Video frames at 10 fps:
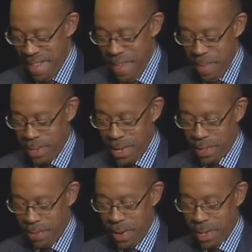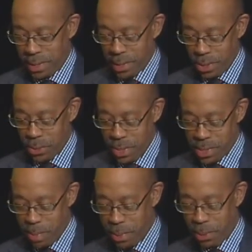because it felt like such a
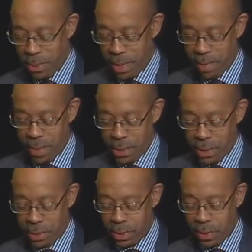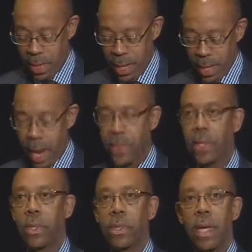noisy, polluting vehicle. So I think
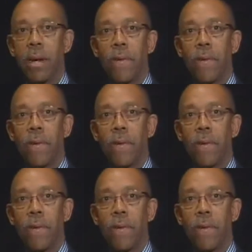that in our